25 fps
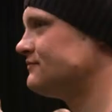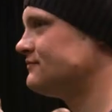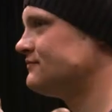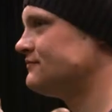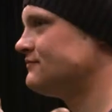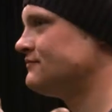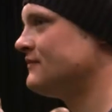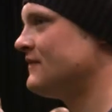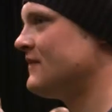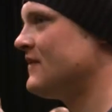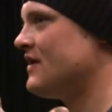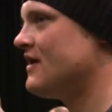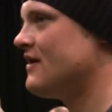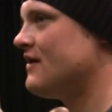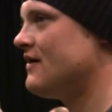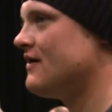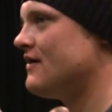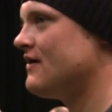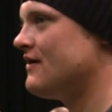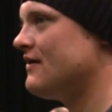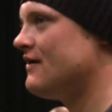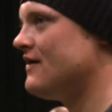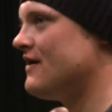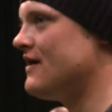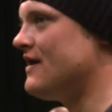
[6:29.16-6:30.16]

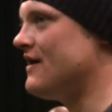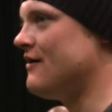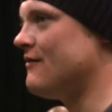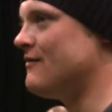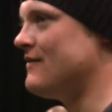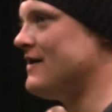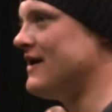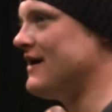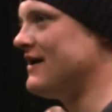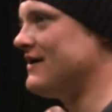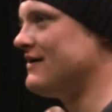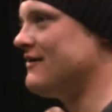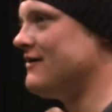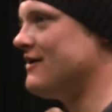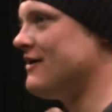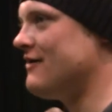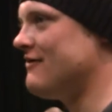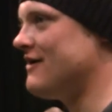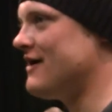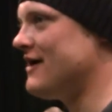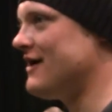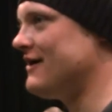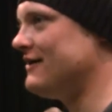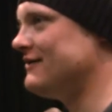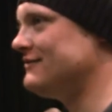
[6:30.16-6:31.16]
Hey up mate, you
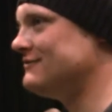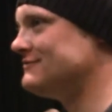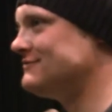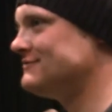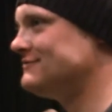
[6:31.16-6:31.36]
alright?